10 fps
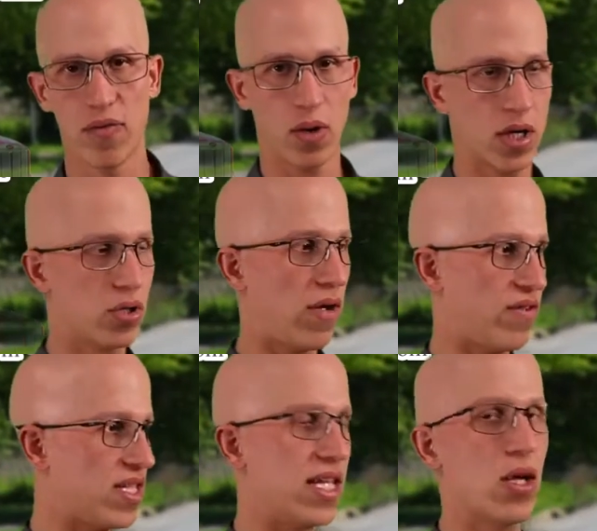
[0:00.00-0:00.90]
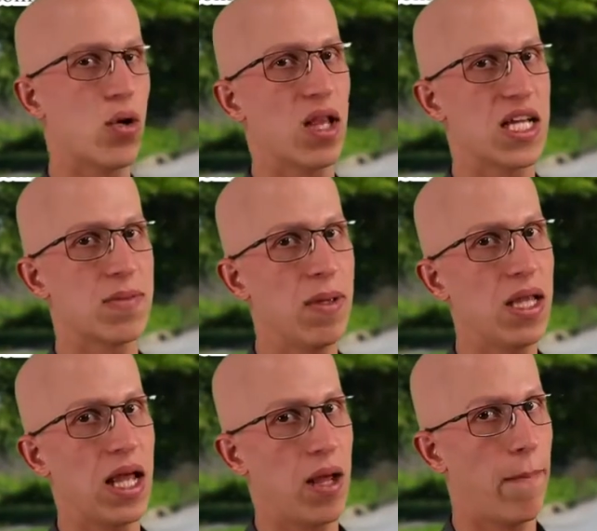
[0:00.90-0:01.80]
If you want to drive a CDL Class
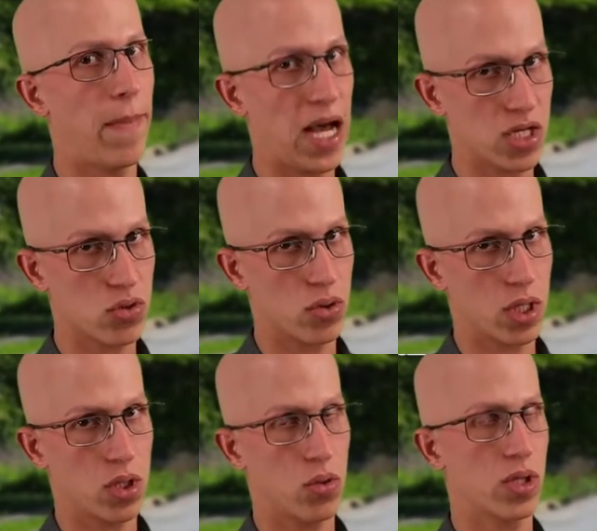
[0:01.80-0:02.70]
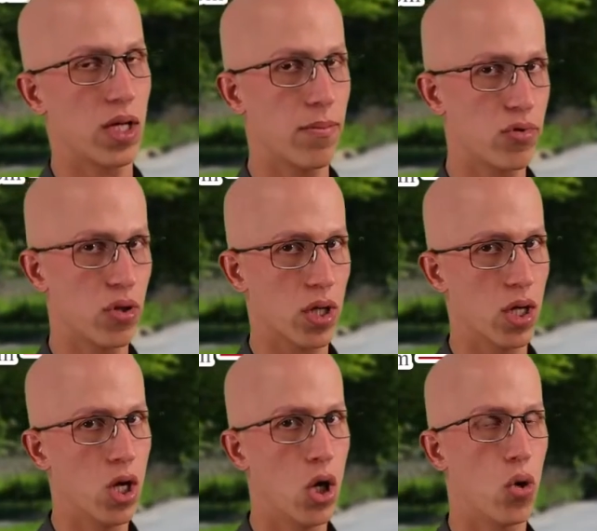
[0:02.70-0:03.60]
B, like a box truck or a dump truck,